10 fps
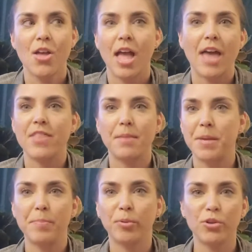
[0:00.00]
And then
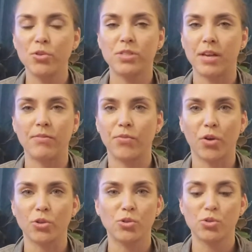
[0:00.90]
people use them for
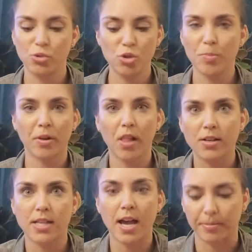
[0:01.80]
a super long
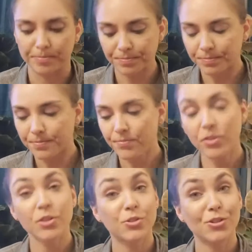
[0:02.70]
time.
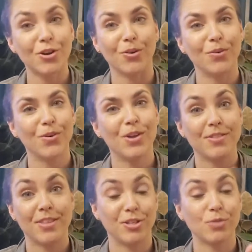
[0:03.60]
So
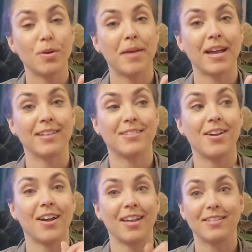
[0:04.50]
they just went back in
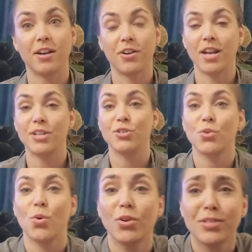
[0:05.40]
stock, and Tucker and I just
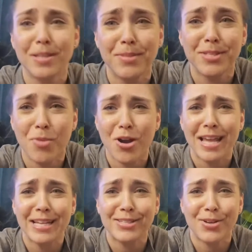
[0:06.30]
ordered some this
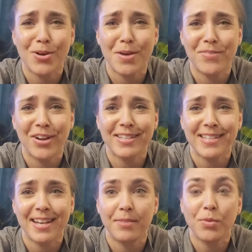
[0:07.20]
morning, so I'm very
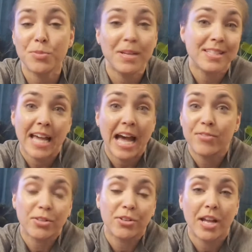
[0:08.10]
excited, which means I have
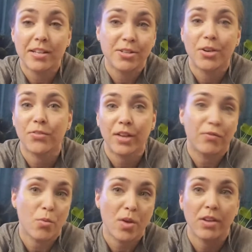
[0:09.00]
to learn how to surf,
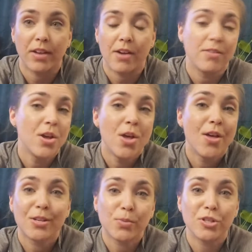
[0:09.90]
like, for real now.
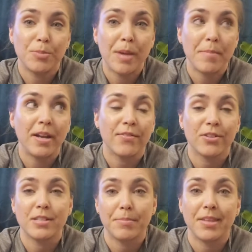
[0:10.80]
Because once you pay money for
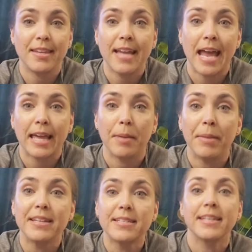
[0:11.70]
something, you gotta
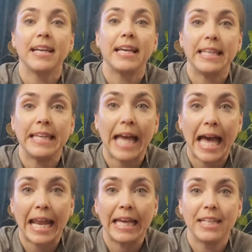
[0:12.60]
commit. You
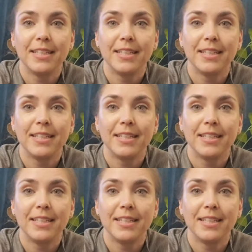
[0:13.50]
gotta.